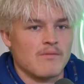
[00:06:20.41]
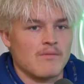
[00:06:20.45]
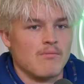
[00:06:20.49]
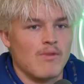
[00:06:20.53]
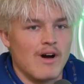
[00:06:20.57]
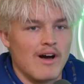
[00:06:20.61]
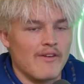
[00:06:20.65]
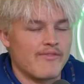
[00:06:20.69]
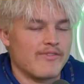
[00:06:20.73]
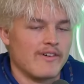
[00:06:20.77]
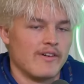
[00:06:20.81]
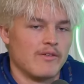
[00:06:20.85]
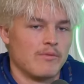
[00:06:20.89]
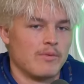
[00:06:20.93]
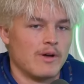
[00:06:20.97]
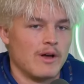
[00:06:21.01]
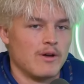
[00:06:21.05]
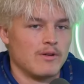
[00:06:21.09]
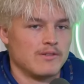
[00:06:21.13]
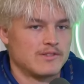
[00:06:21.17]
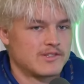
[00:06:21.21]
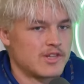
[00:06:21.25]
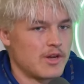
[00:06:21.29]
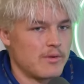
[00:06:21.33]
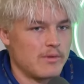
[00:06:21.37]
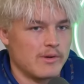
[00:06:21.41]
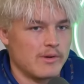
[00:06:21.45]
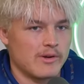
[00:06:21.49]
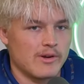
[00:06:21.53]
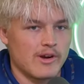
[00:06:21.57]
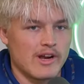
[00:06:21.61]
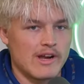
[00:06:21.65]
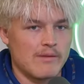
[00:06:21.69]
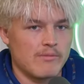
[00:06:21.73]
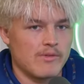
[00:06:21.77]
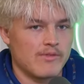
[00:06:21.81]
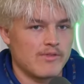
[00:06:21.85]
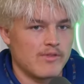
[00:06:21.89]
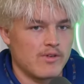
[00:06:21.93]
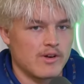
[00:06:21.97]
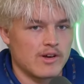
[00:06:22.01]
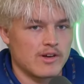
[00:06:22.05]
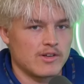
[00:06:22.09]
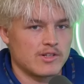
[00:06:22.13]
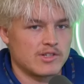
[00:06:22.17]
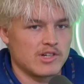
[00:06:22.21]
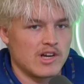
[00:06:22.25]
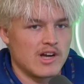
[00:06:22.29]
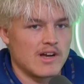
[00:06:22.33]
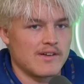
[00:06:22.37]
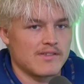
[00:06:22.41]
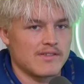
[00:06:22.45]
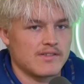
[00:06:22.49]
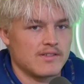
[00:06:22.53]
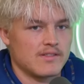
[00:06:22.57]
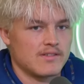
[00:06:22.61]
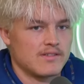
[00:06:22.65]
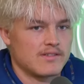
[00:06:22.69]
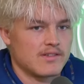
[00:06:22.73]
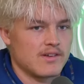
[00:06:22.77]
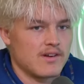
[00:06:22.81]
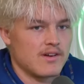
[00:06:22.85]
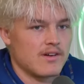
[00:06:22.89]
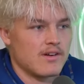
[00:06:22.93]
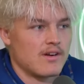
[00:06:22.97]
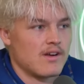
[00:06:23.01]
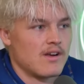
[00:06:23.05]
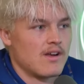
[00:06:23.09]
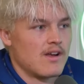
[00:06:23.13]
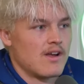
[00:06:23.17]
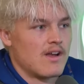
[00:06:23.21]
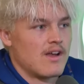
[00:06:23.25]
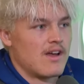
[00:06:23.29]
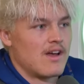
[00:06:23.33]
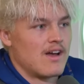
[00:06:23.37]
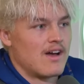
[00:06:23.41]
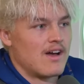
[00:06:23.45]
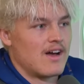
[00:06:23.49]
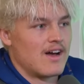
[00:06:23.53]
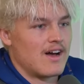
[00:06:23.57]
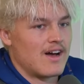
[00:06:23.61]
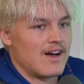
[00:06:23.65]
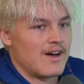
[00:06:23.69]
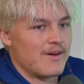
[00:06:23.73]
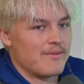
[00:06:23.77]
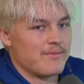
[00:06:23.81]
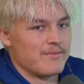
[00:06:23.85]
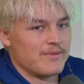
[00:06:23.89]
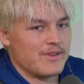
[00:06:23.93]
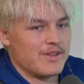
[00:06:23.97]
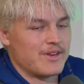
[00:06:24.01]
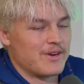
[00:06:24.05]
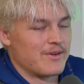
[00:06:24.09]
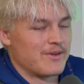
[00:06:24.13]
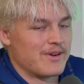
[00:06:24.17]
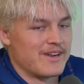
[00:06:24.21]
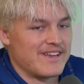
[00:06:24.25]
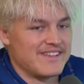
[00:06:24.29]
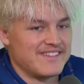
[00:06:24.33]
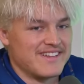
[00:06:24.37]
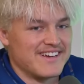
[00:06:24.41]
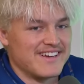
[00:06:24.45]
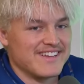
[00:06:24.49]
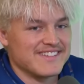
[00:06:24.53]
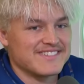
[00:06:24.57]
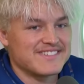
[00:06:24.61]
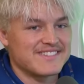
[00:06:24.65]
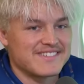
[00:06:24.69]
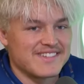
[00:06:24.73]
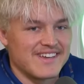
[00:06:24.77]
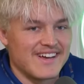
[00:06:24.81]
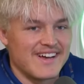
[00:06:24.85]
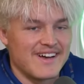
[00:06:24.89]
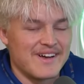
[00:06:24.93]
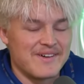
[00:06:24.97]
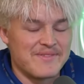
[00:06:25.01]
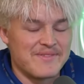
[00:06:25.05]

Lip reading: My favourite player was Toby Green before I got drafted, so you know what he does.